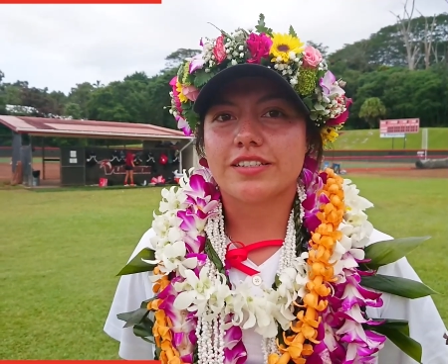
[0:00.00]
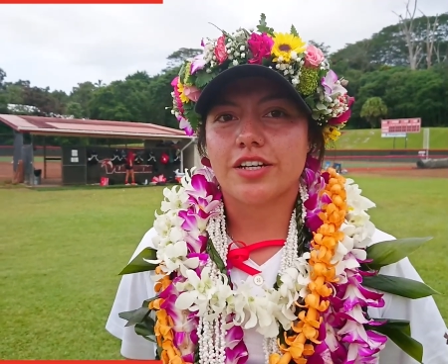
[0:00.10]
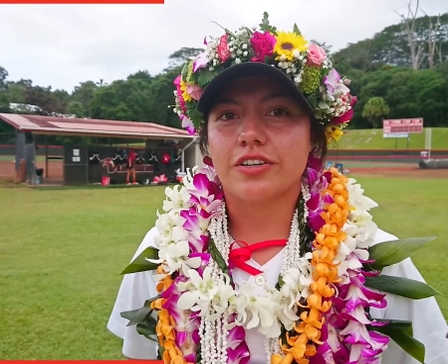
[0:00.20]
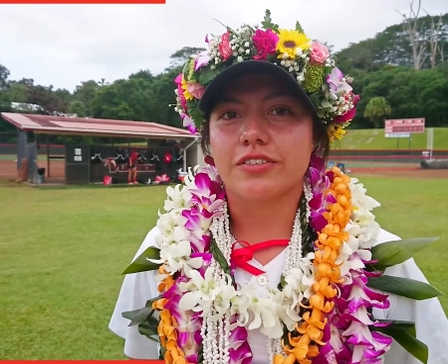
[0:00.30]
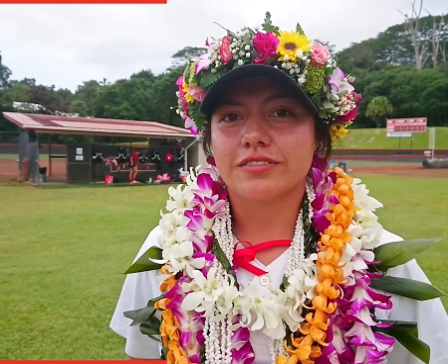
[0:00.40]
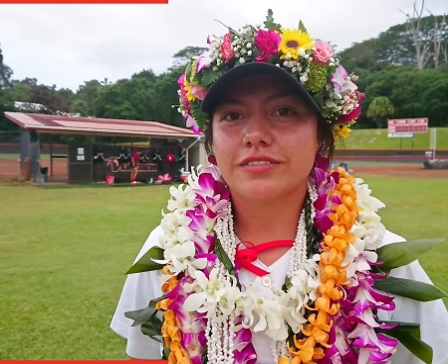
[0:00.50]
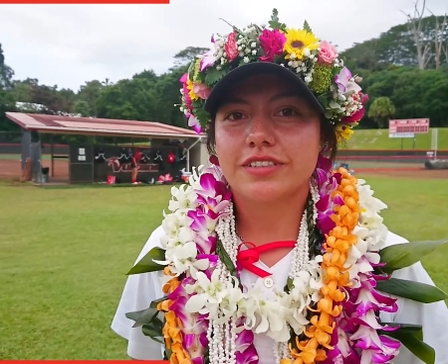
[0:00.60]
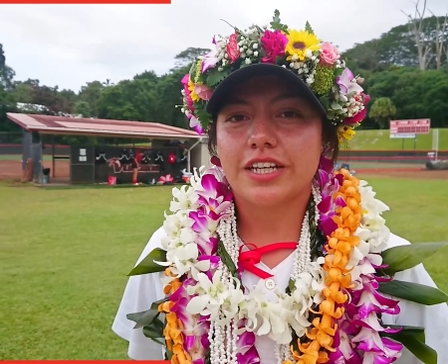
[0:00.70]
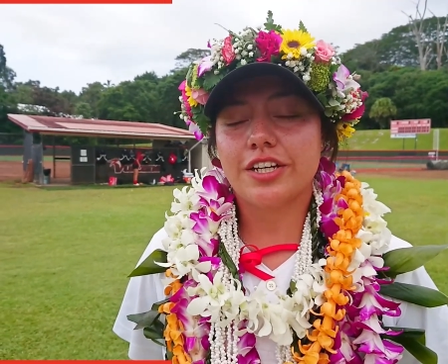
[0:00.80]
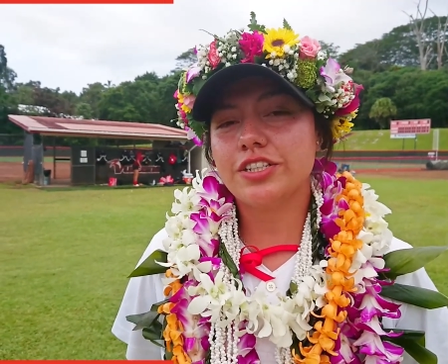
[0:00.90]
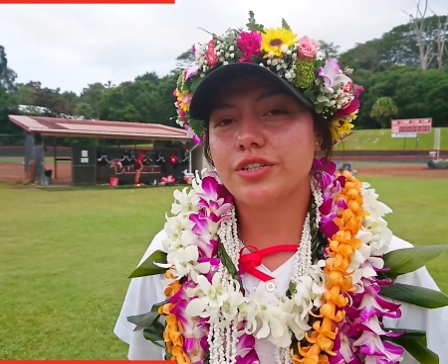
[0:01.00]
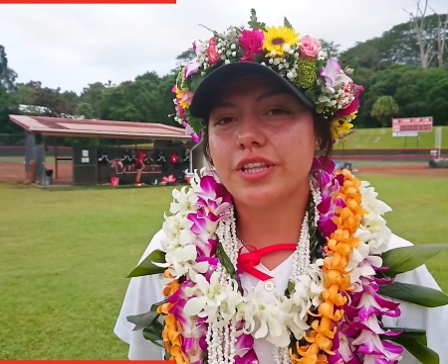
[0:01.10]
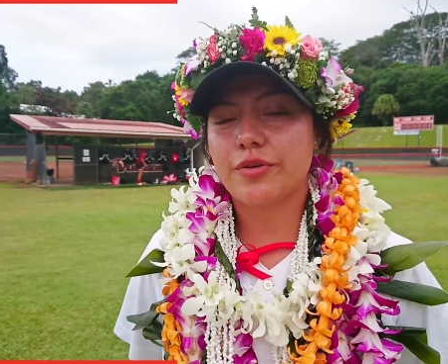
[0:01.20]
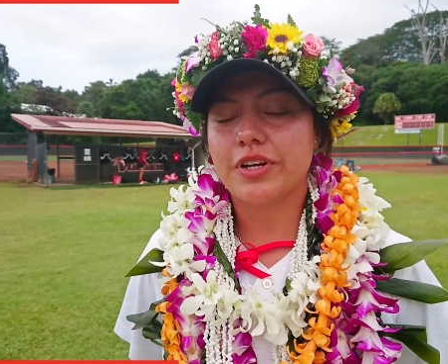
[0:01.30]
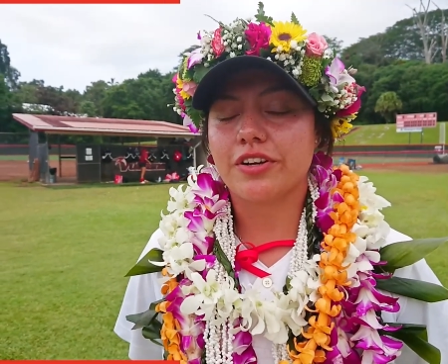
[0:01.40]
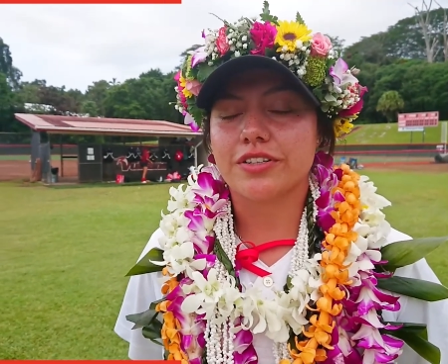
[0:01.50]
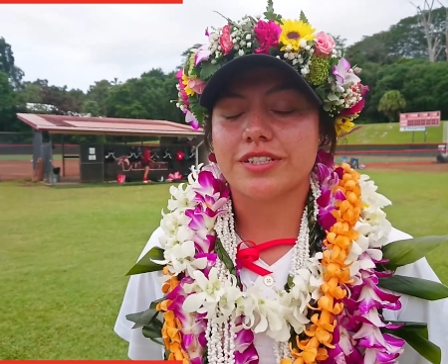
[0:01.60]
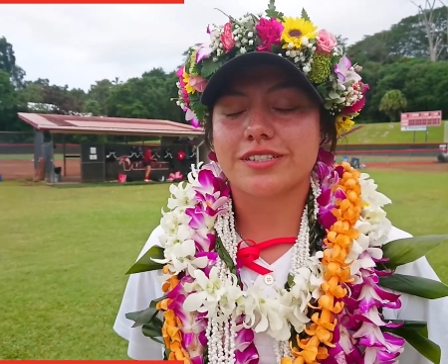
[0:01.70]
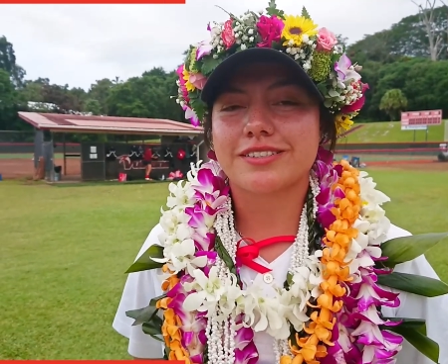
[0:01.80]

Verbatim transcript: So, couldn't do it without my girls.